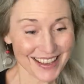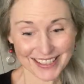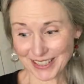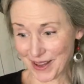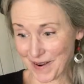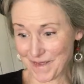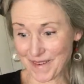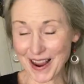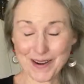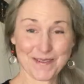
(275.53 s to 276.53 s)
So
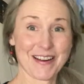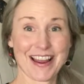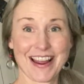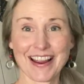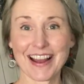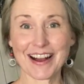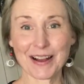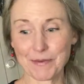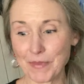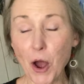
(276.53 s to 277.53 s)
right away,
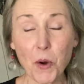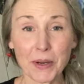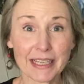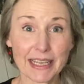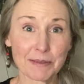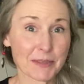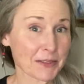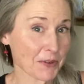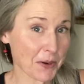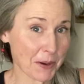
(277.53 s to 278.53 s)
oh, and he gave me
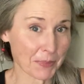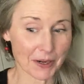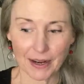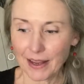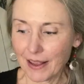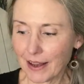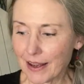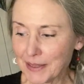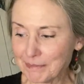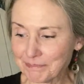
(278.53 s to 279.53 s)
his phone number.
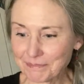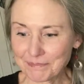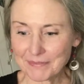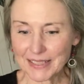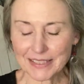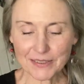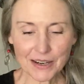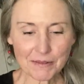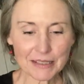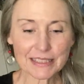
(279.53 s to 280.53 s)
So
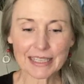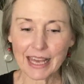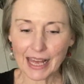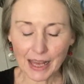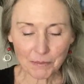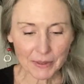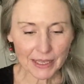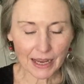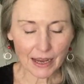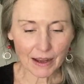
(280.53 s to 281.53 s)
here I was
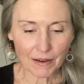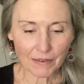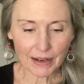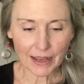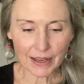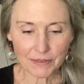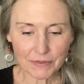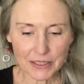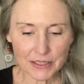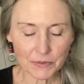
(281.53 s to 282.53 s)
camping out at a
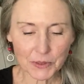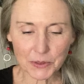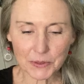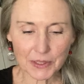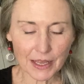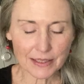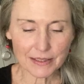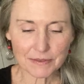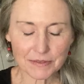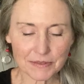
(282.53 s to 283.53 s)
festival with
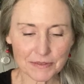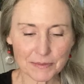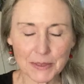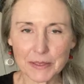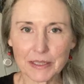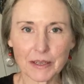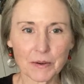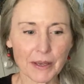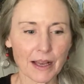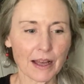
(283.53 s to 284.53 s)
lots of music
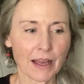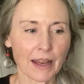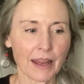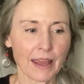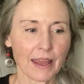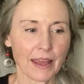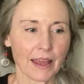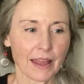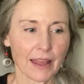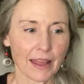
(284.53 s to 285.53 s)
going on,
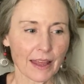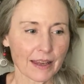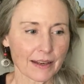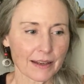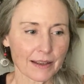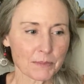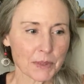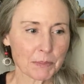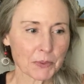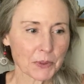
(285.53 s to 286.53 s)
and
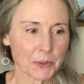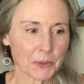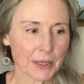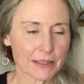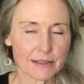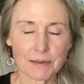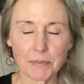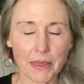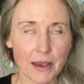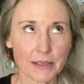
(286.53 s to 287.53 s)
people who had
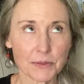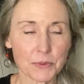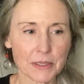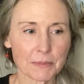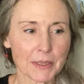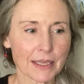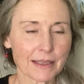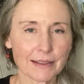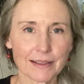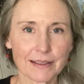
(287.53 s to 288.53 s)
sympathized with
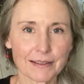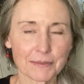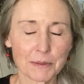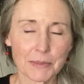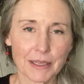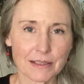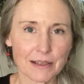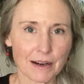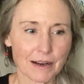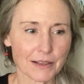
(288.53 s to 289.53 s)
me when my
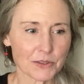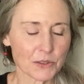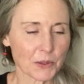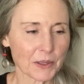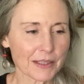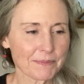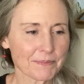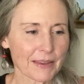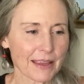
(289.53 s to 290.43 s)
guitar got stolen,